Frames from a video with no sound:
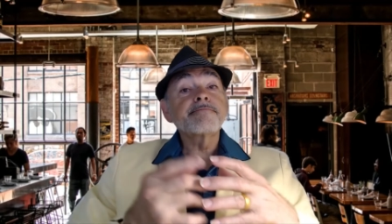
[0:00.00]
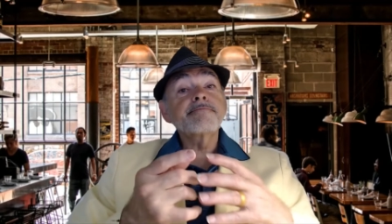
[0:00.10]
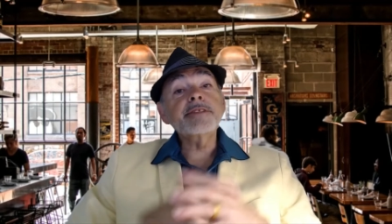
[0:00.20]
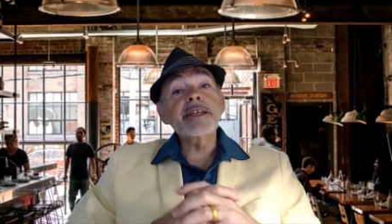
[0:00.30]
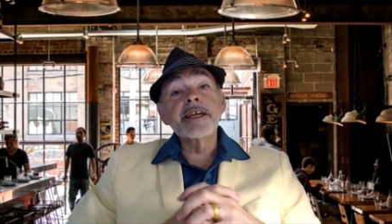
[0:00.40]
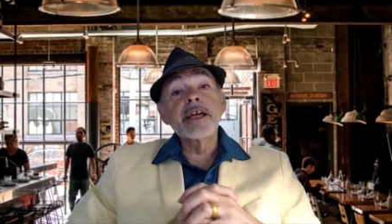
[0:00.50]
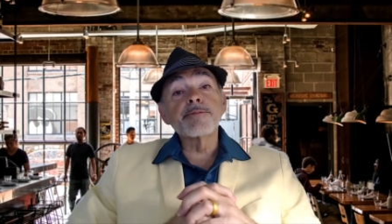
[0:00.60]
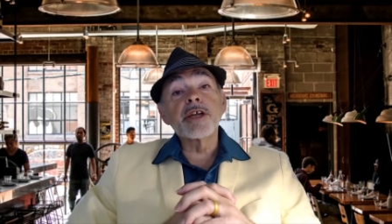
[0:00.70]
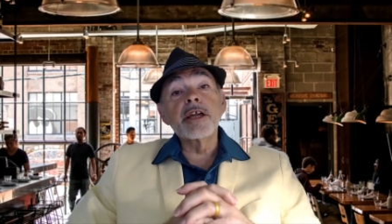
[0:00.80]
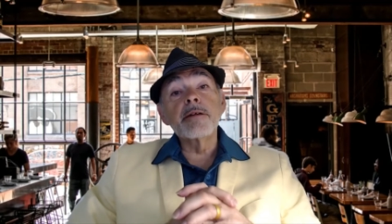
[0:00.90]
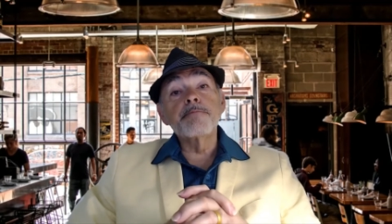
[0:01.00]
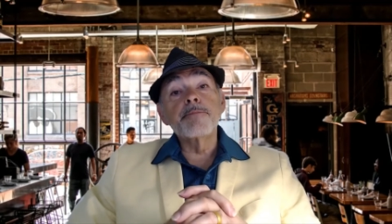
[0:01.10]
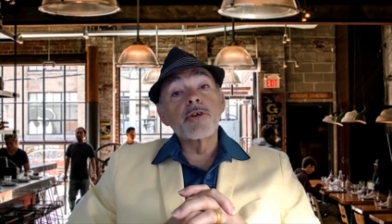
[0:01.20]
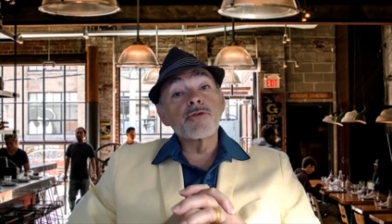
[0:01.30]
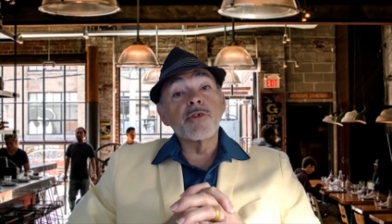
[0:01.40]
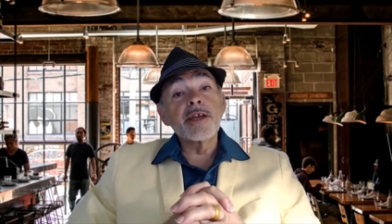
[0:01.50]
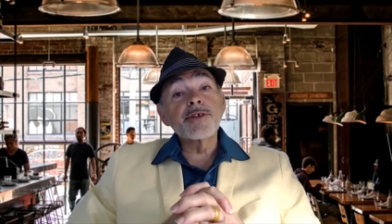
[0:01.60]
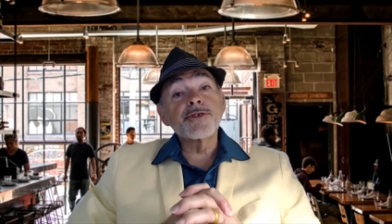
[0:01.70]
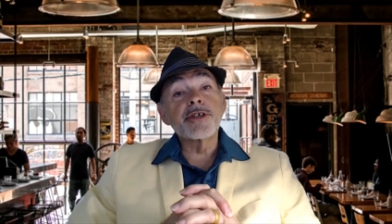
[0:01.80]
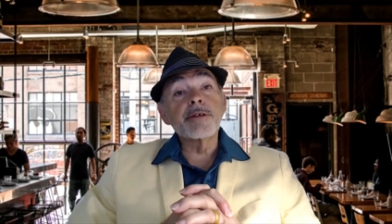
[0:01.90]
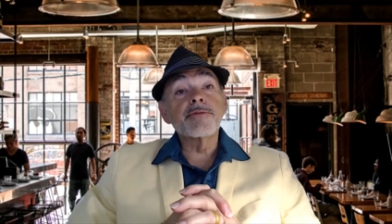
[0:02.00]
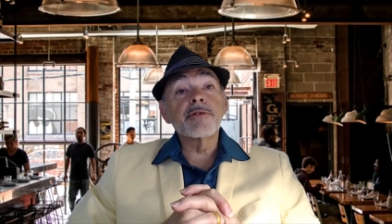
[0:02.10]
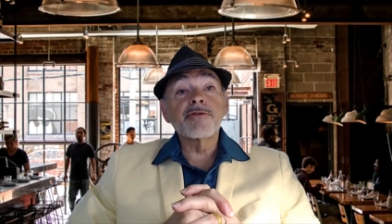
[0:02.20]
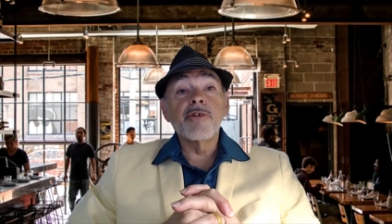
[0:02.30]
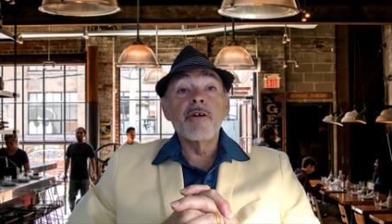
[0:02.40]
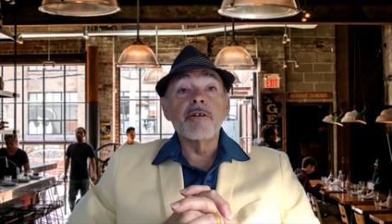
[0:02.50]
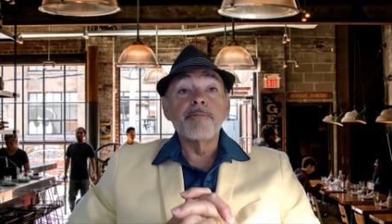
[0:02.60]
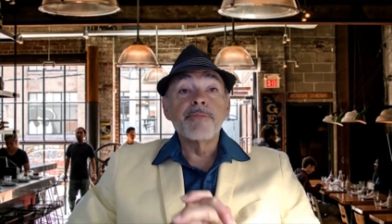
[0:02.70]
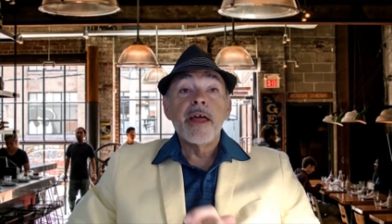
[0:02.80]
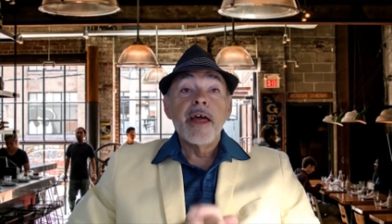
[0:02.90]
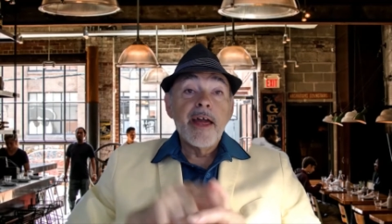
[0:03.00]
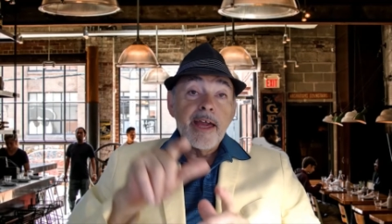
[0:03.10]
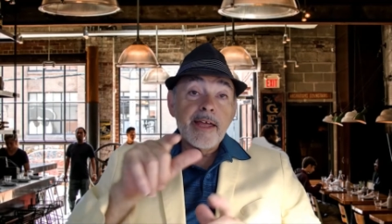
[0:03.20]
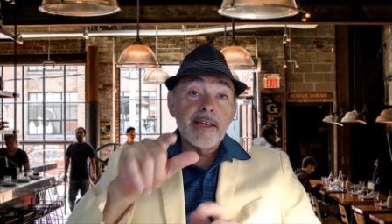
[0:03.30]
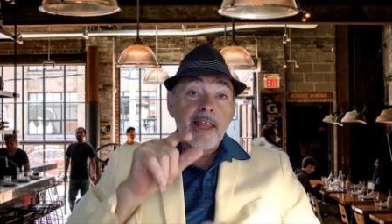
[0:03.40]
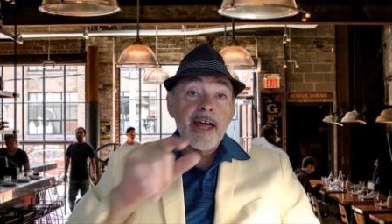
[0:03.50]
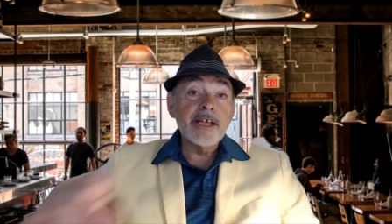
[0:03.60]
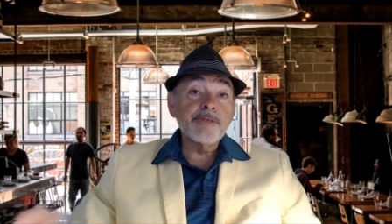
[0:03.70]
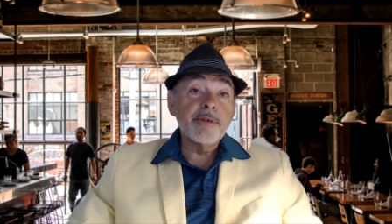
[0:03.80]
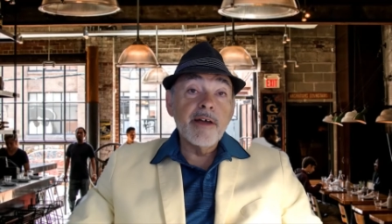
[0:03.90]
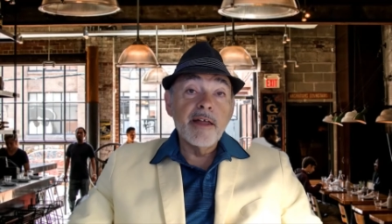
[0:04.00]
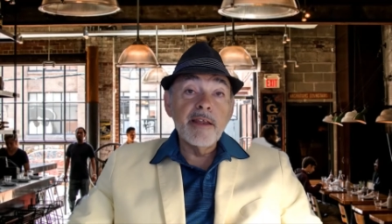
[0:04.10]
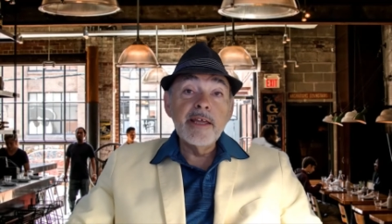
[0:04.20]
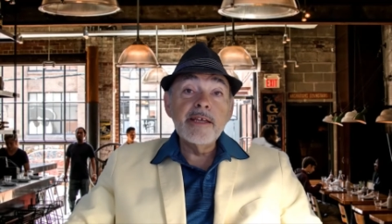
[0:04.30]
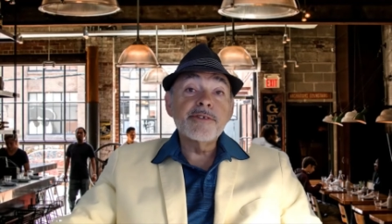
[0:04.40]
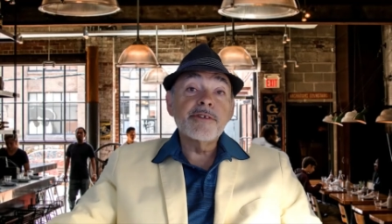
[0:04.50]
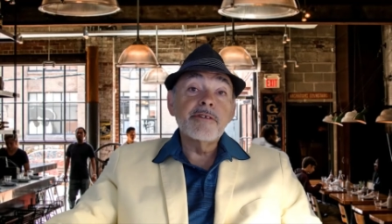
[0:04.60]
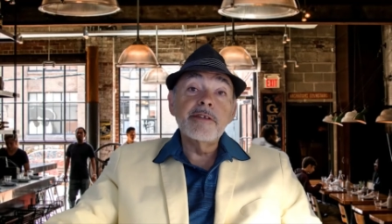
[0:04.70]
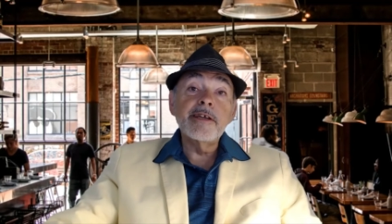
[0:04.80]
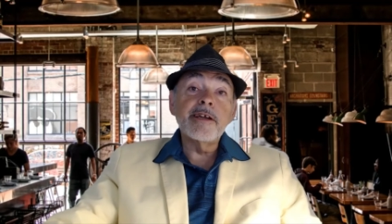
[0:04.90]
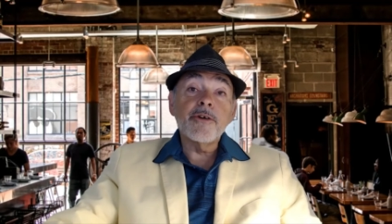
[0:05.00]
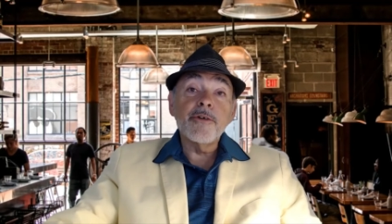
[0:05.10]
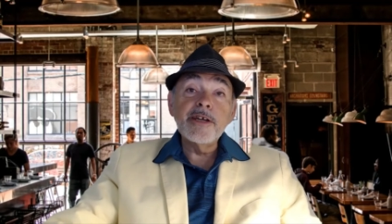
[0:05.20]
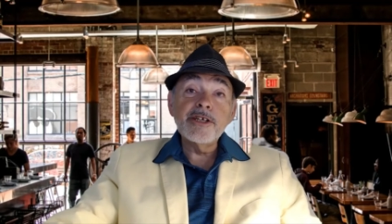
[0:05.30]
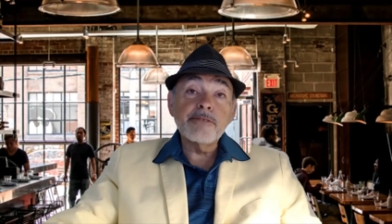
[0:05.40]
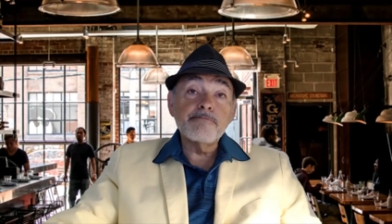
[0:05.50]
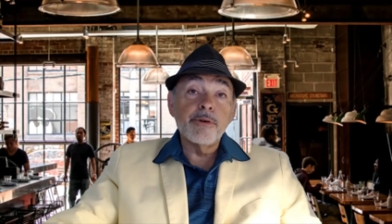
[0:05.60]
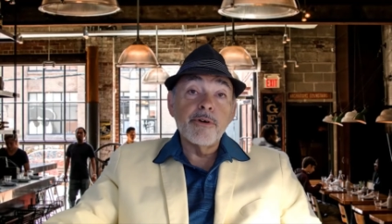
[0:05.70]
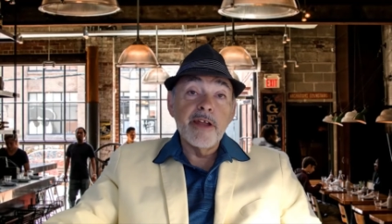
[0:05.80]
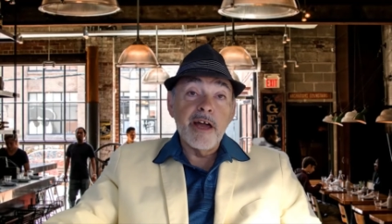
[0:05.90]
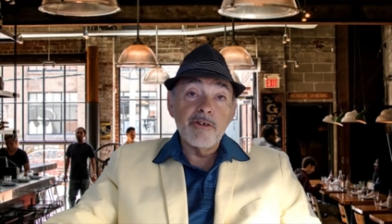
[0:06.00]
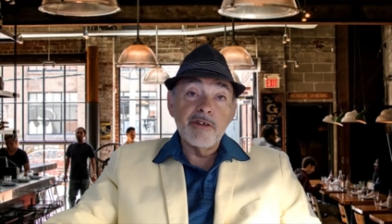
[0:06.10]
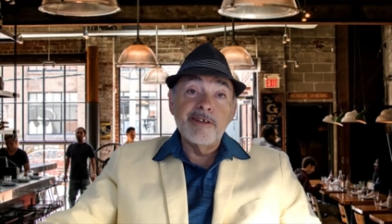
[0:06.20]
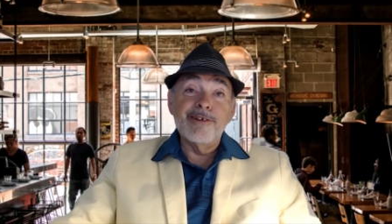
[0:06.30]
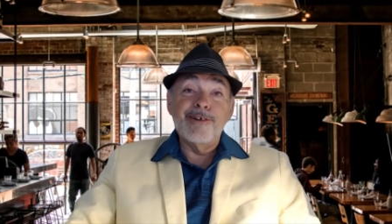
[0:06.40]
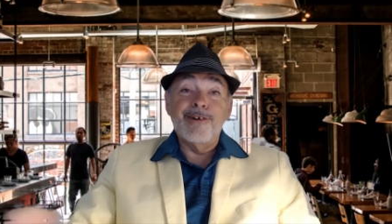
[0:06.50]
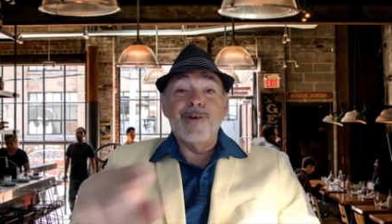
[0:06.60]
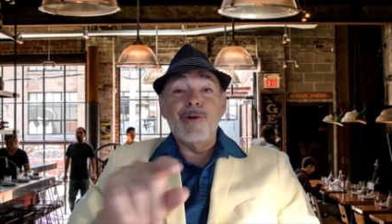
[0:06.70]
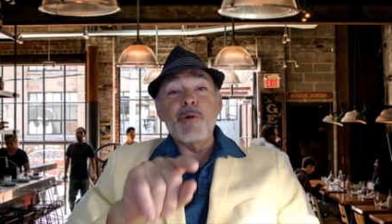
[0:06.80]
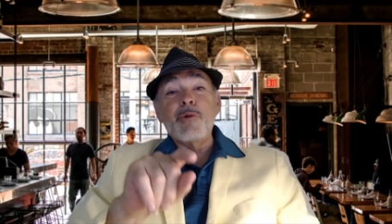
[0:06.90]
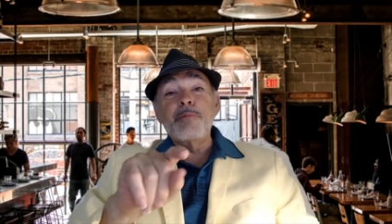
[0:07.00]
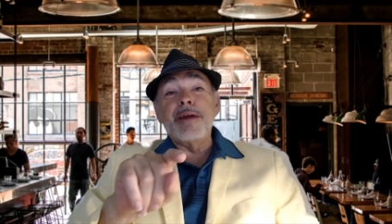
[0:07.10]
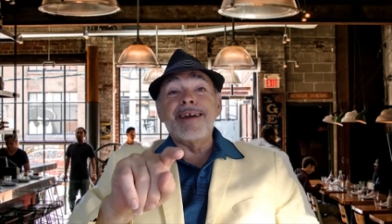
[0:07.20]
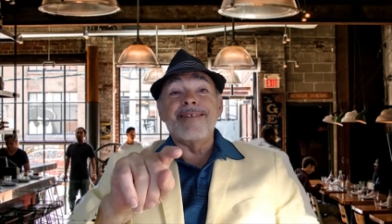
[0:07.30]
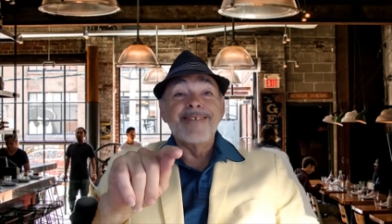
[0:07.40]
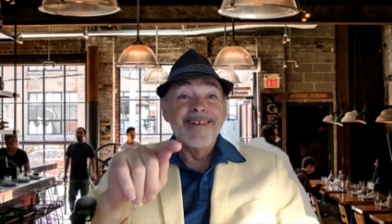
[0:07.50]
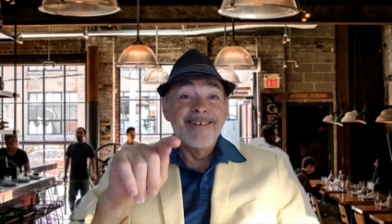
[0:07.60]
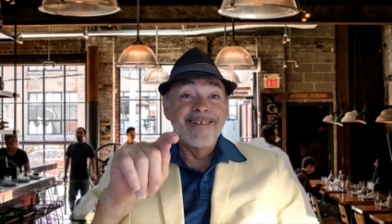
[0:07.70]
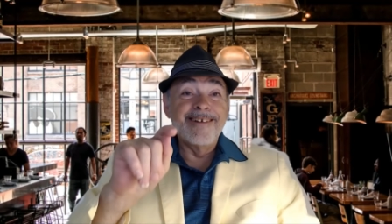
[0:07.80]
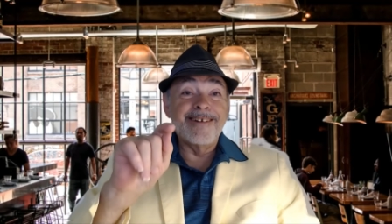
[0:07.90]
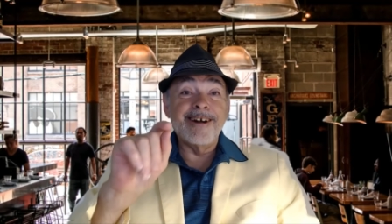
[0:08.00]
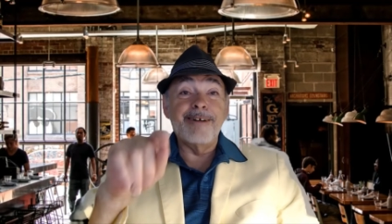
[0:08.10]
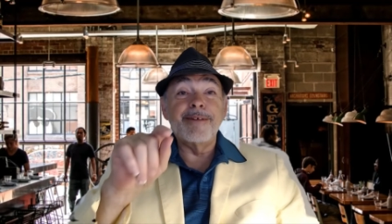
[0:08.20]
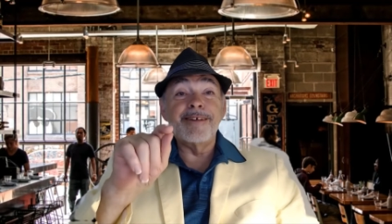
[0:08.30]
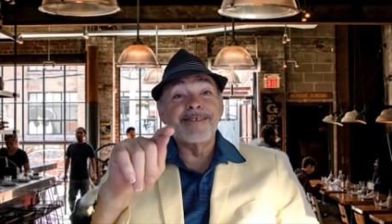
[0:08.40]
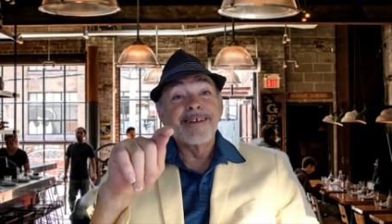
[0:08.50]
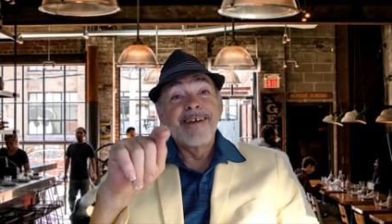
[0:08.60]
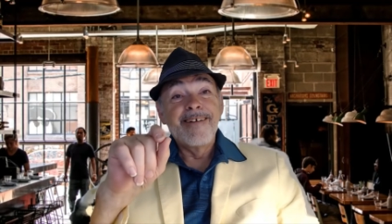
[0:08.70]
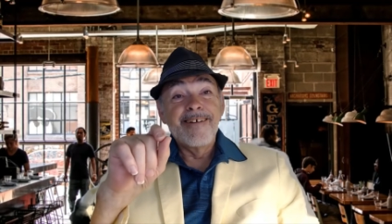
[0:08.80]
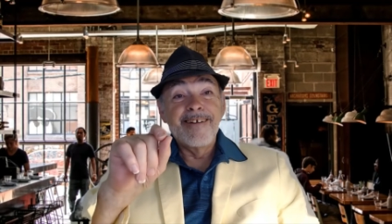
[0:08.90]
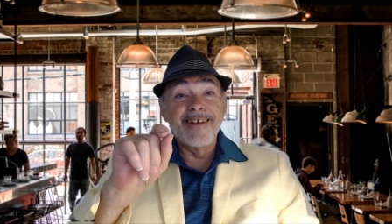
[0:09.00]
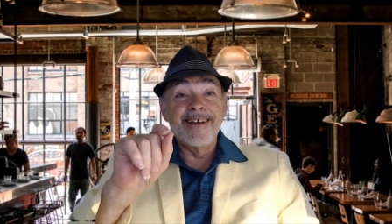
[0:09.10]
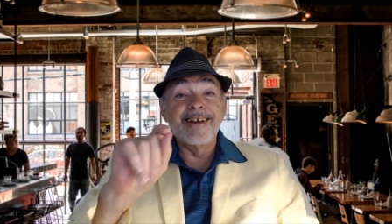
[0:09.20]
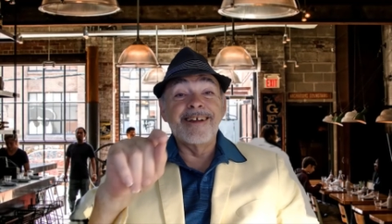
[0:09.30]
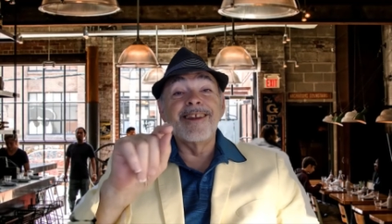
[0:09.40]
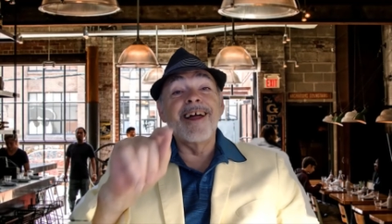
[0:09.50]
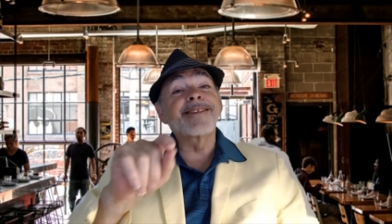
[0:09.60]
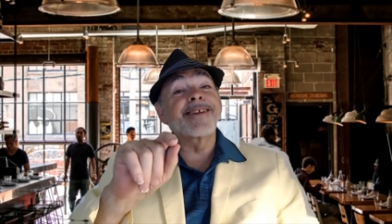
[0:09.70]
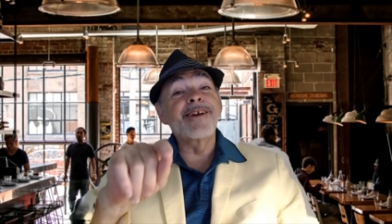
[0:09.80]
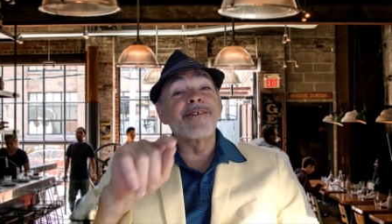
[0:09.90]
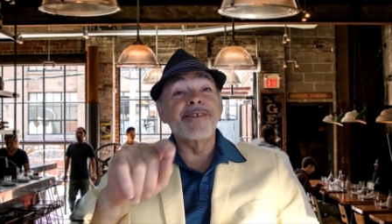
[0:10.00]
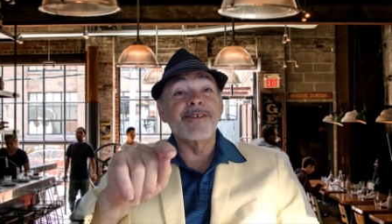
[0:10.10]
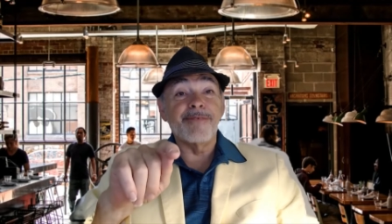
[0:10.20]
helps keep those relationships strong. And last but not least, decreased burnout. Oh man, companies like to hear this one.